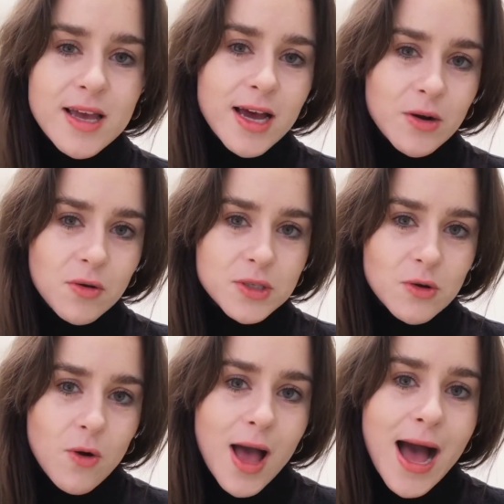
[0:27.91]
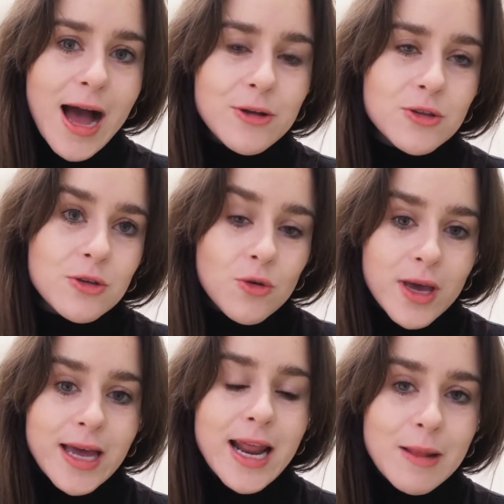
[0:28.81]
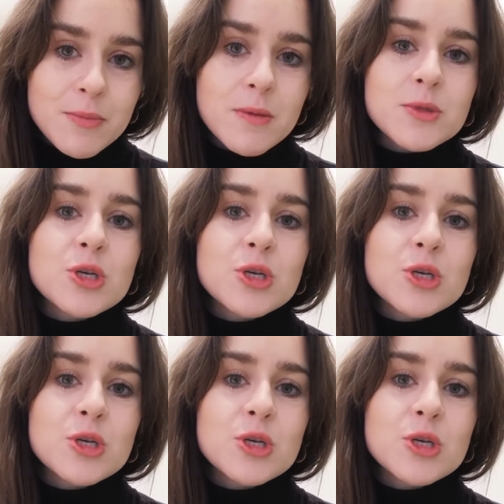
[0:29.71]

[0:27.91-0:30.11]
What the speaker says: and also how you can help them